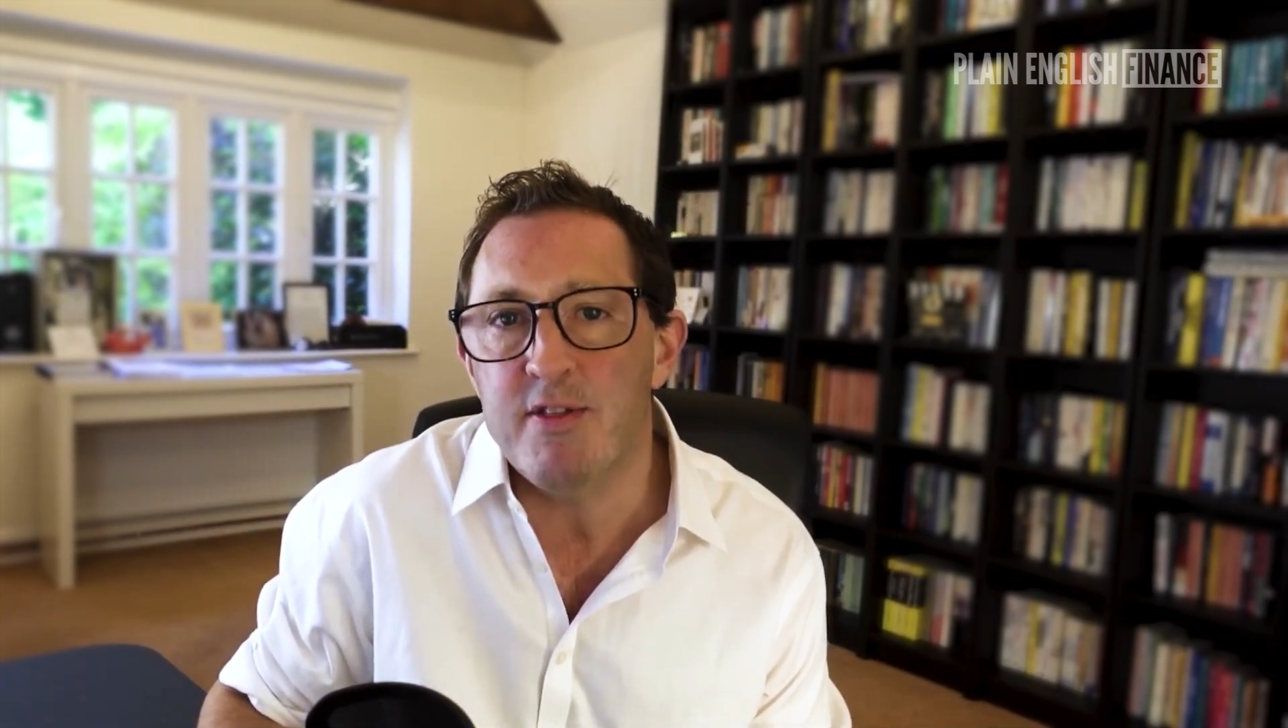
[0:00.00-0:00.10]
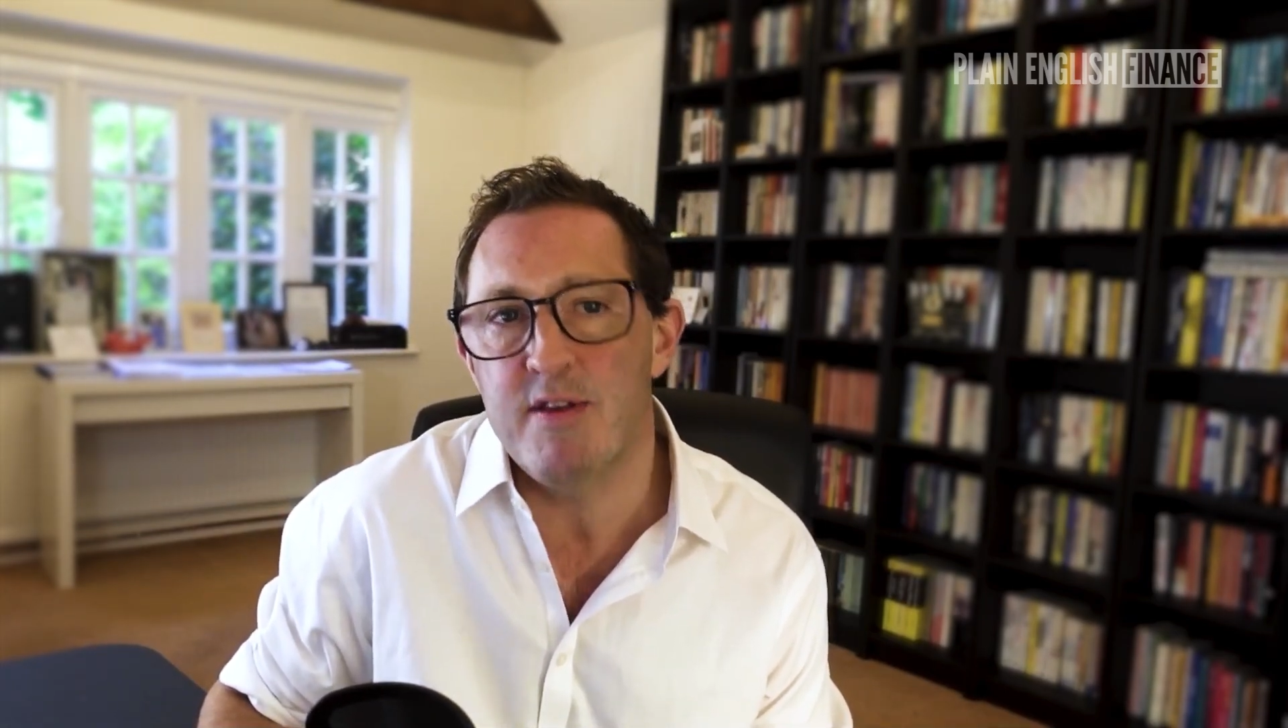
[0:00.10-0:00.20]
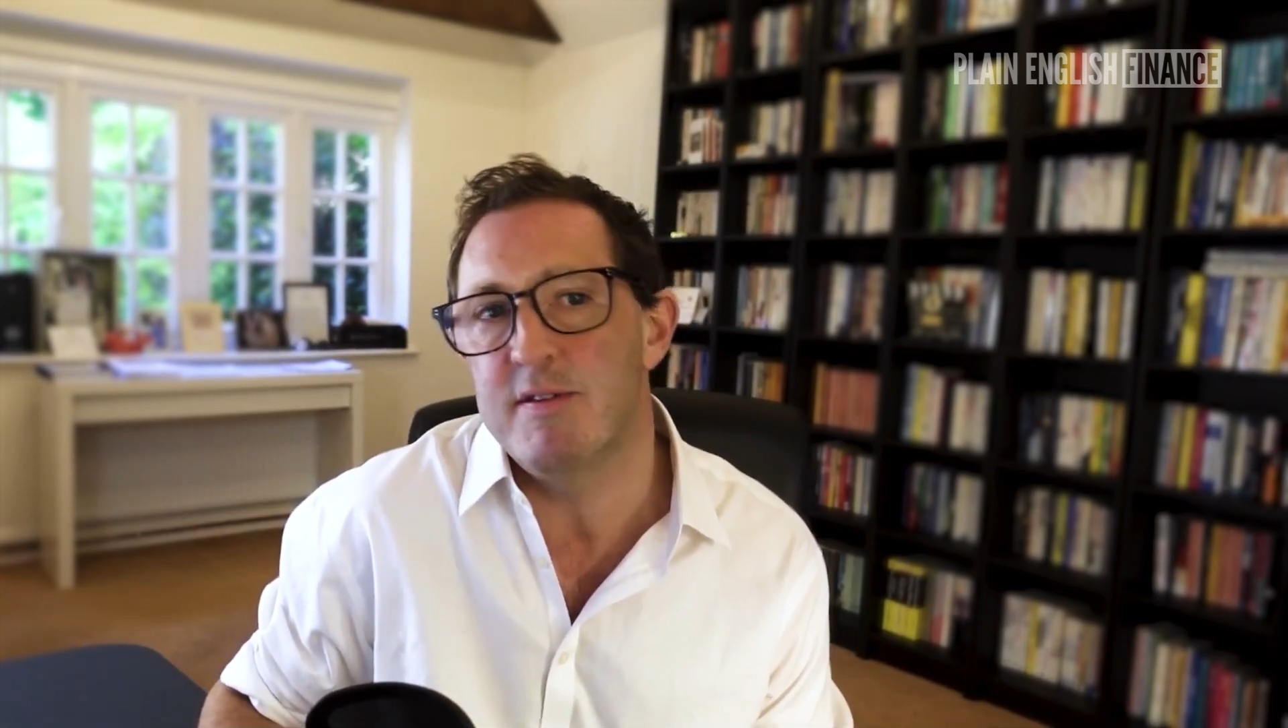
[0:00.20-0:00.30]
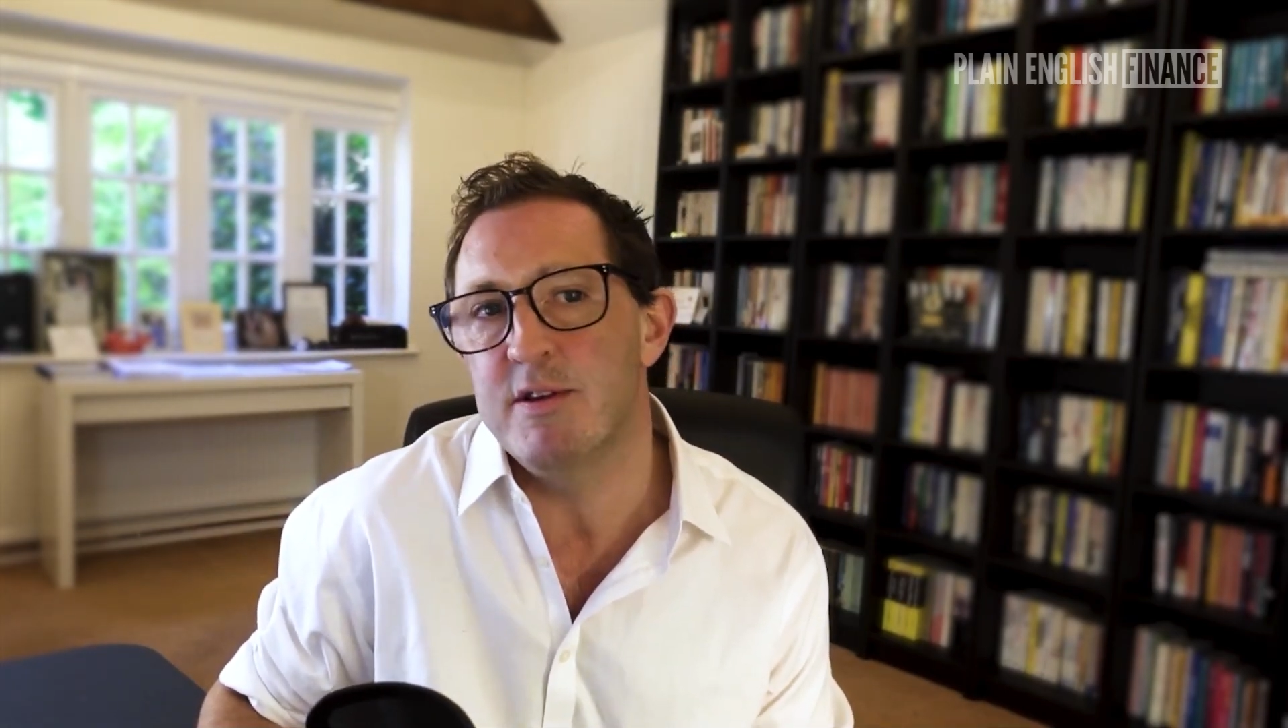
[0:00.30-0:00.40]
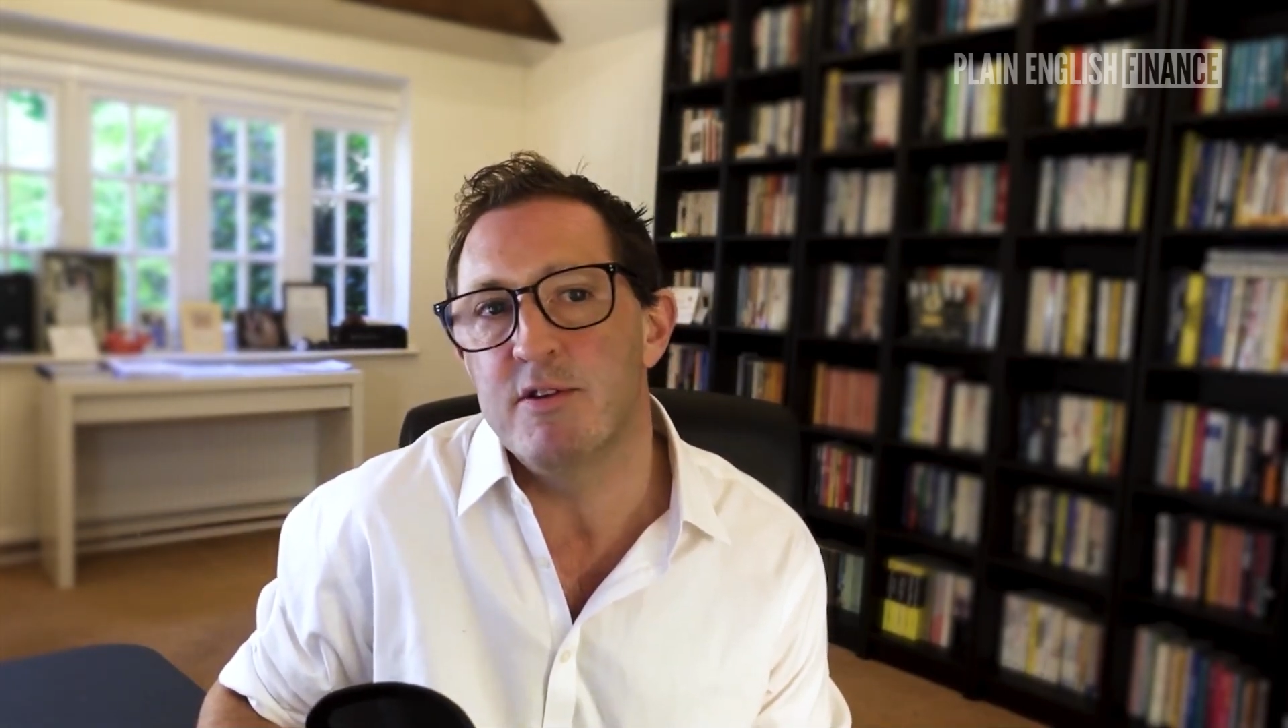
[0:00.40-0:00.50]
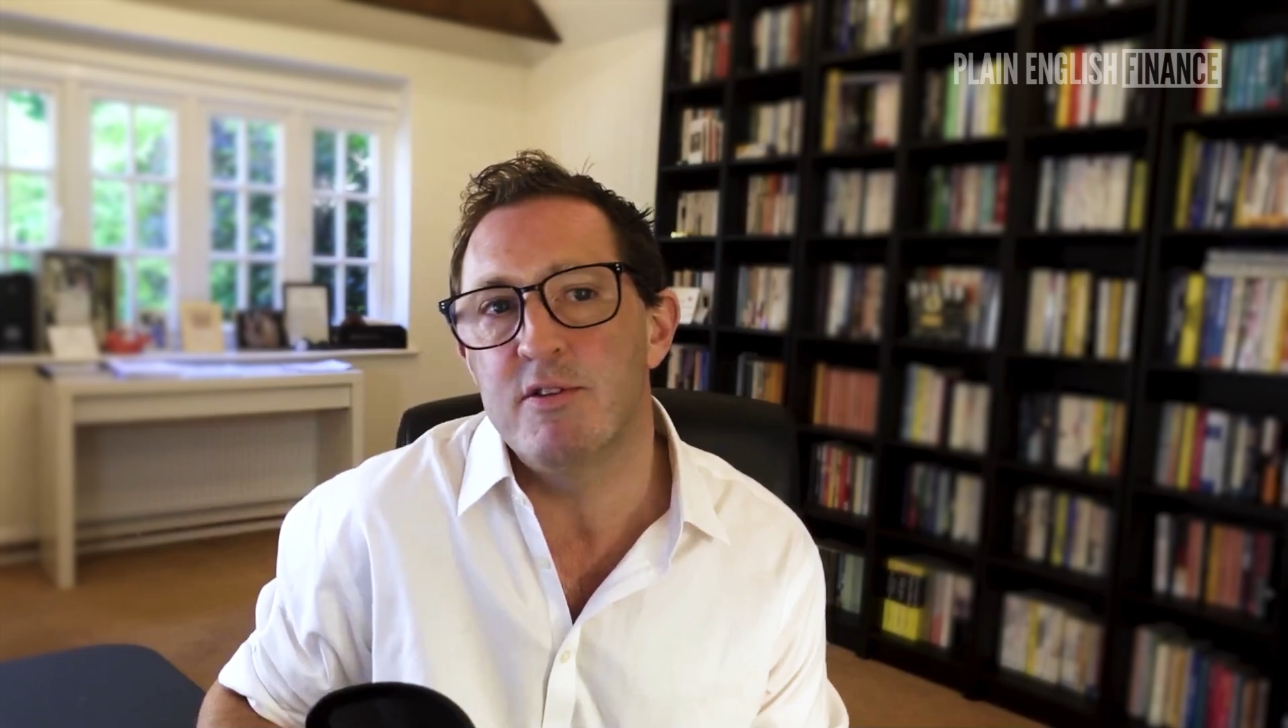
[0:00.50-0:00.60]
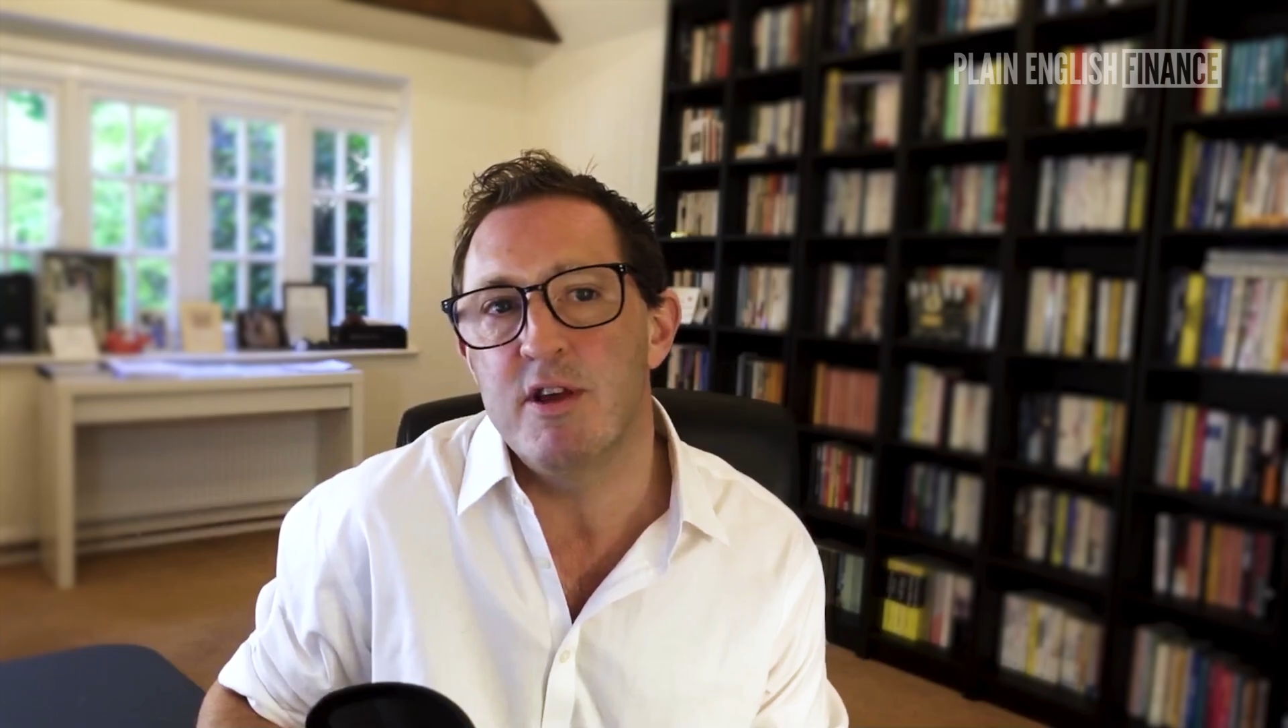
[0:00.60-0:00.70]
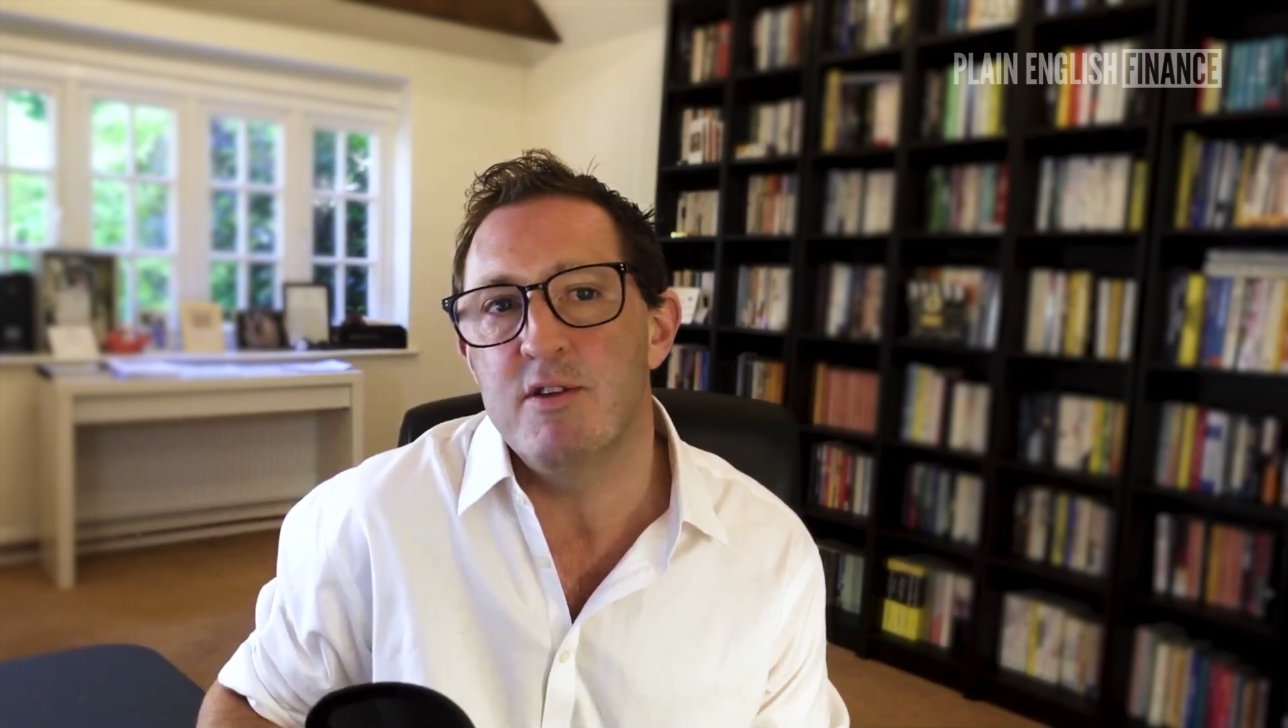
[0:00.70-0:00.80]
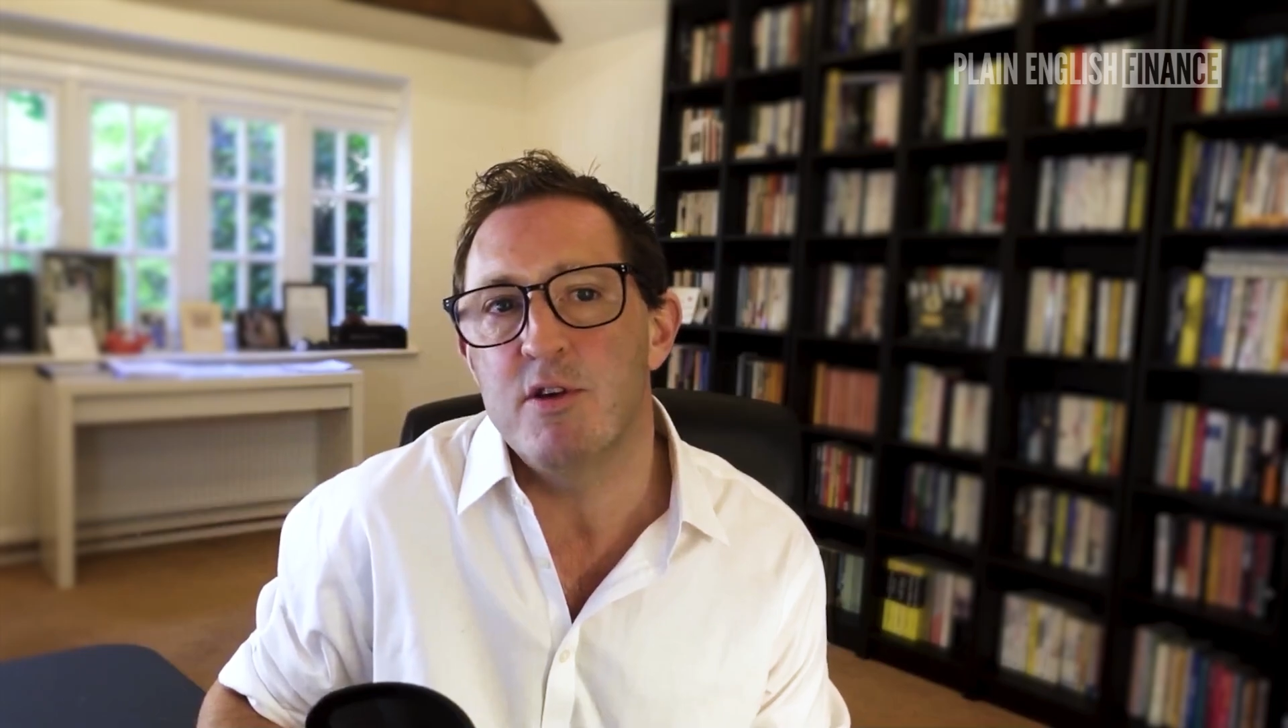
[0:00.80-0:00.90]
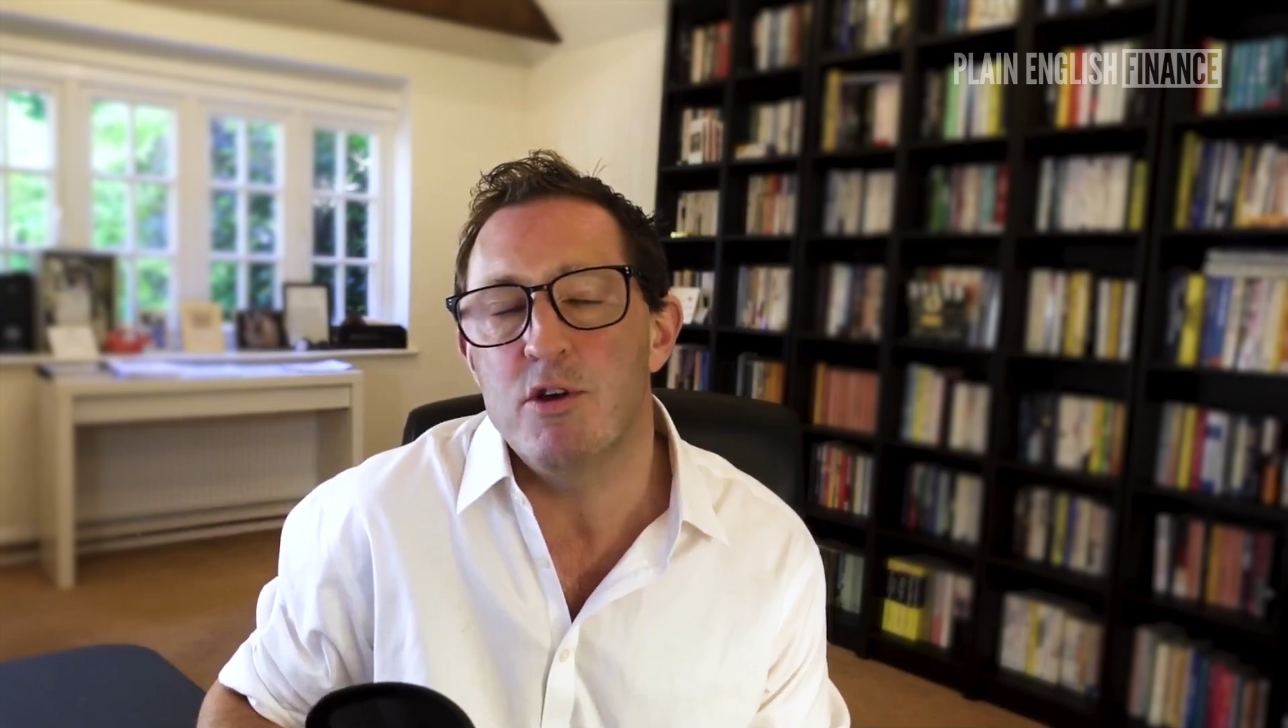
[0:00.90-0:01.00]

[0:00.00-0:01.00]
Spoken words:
these indices